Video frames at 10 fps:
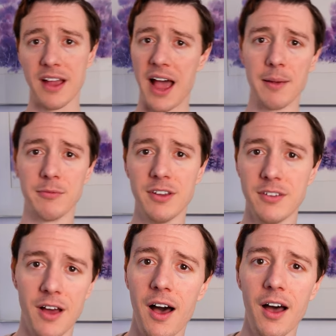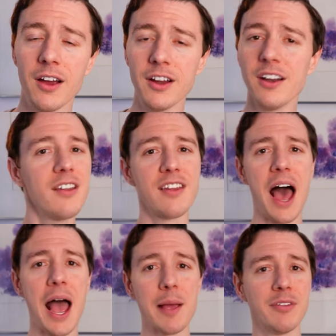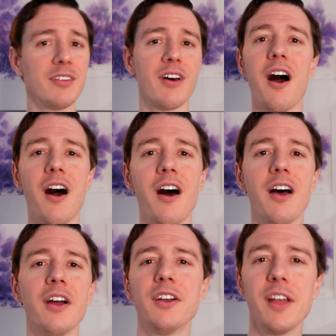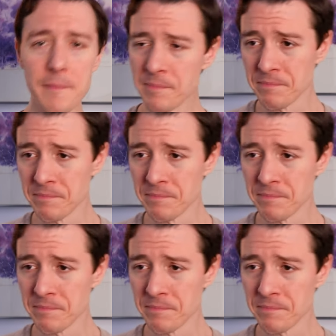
times is hard, times is hard.